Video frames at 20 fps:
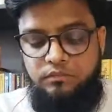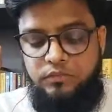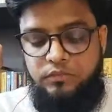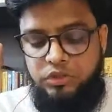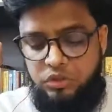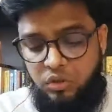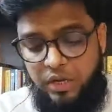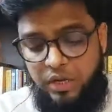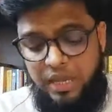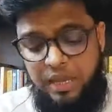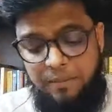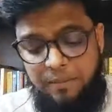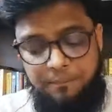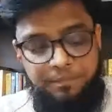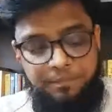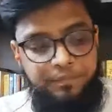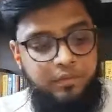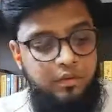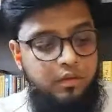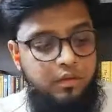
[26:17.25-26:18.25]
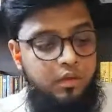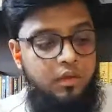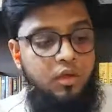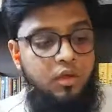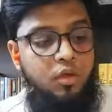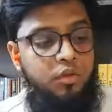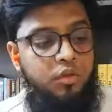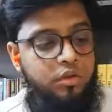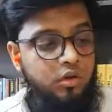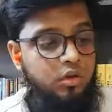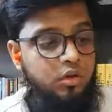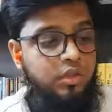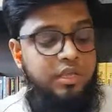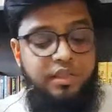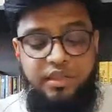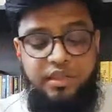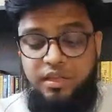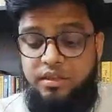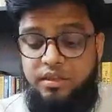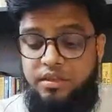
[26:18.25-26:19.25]
Okay. So
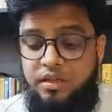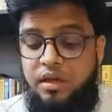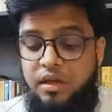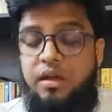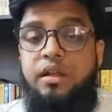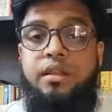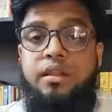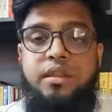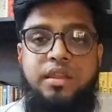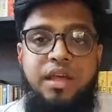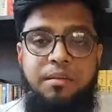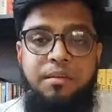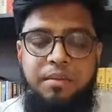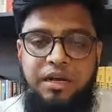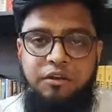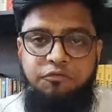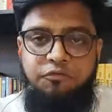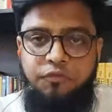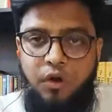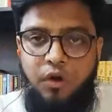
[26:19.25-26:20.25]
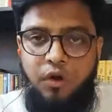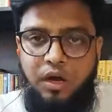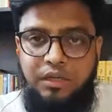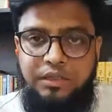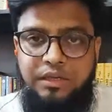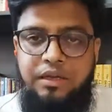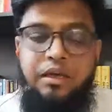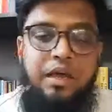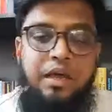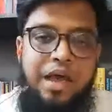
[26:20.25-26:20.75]
this is summoned forth,